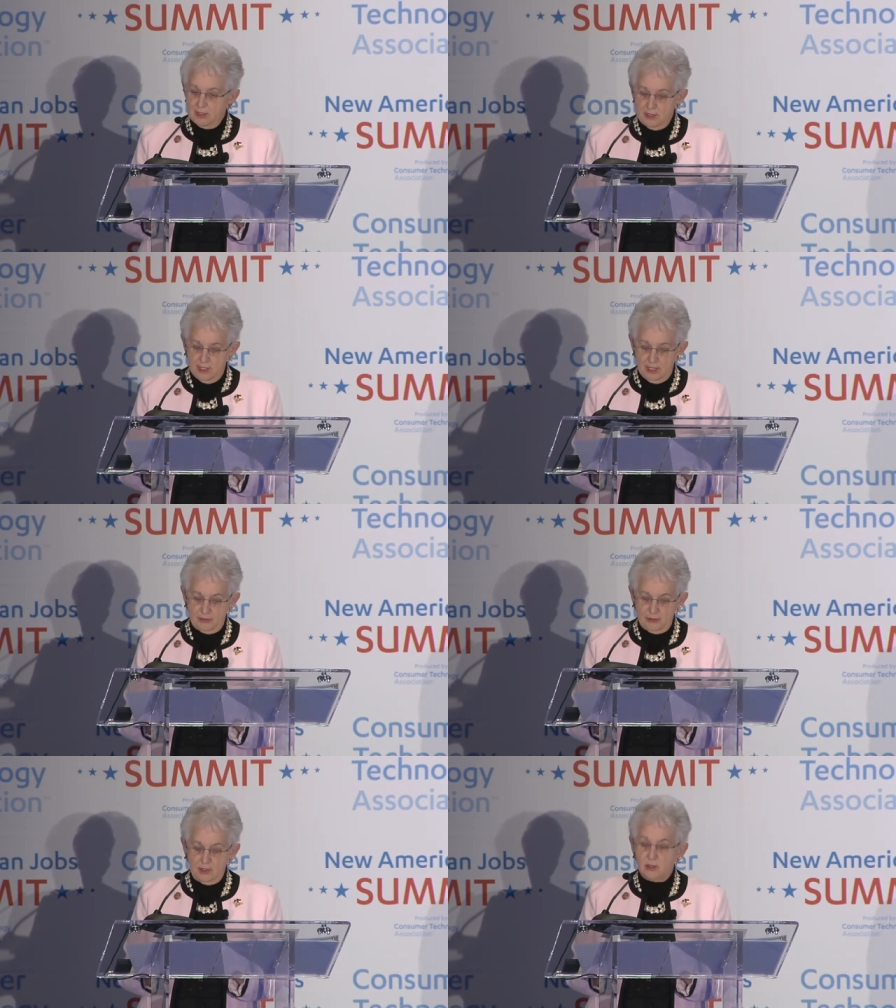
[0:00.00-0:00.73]

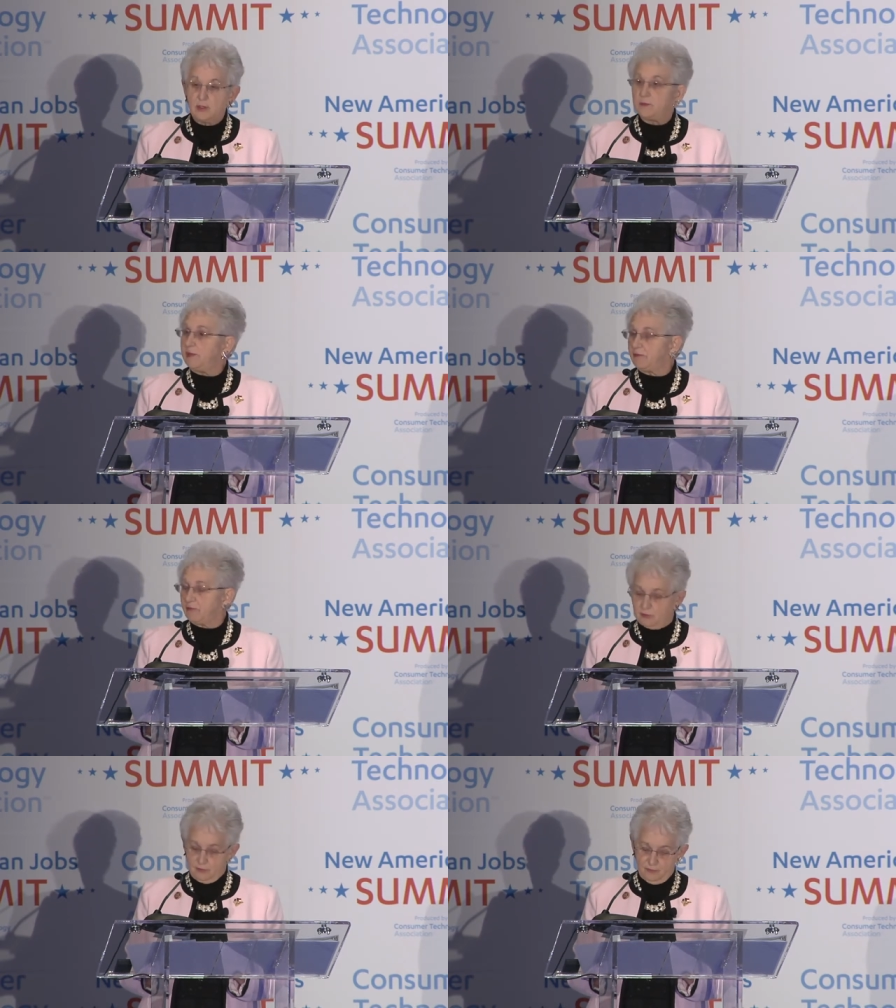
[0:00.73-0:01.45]
Nothing could be
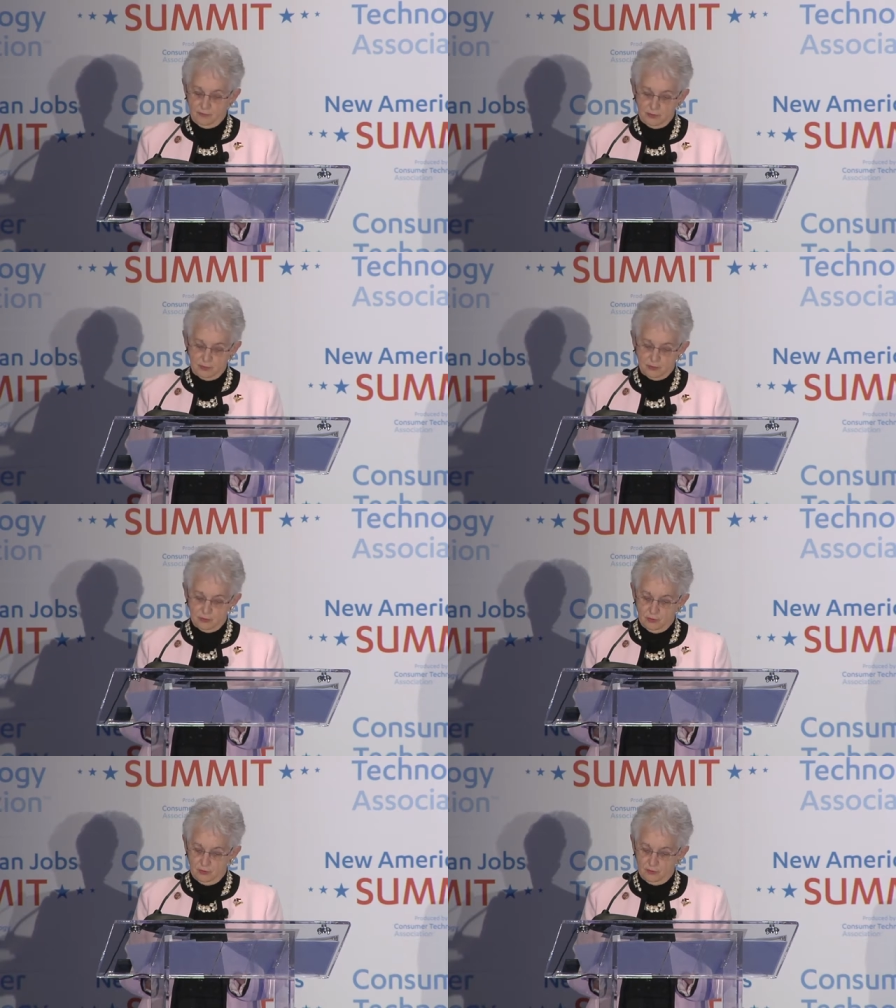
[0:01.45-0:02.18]
further from the
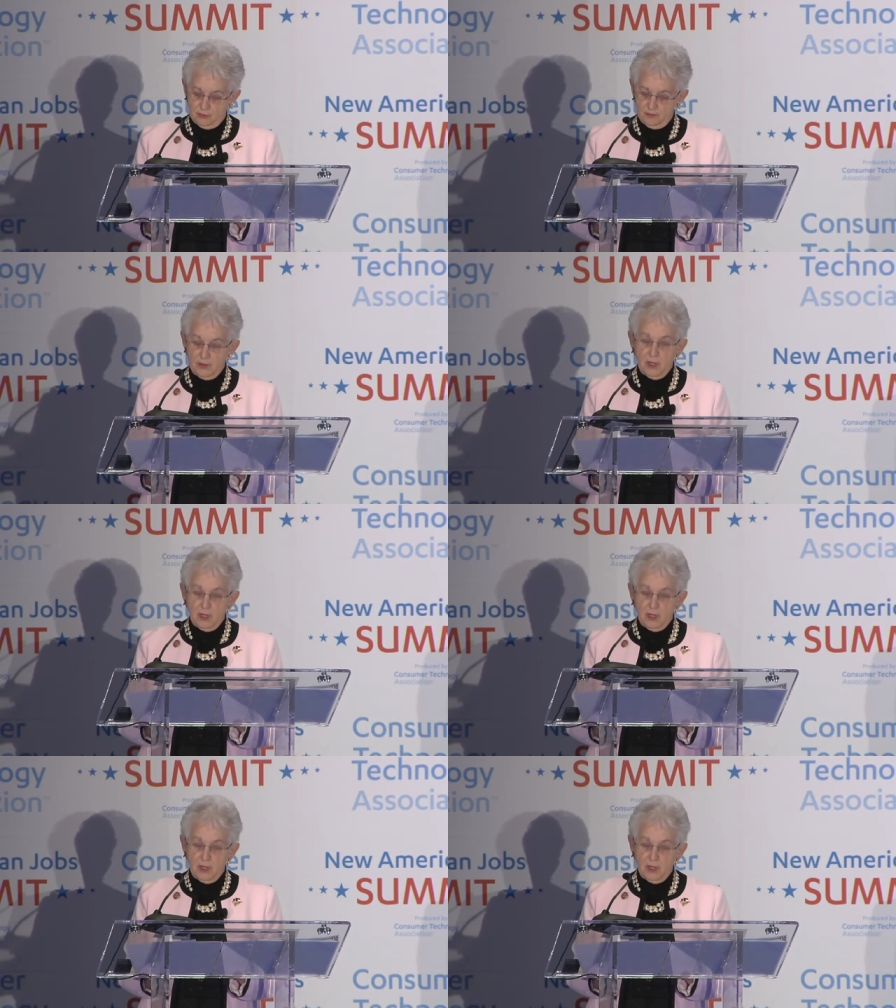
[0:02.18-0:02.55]
truth.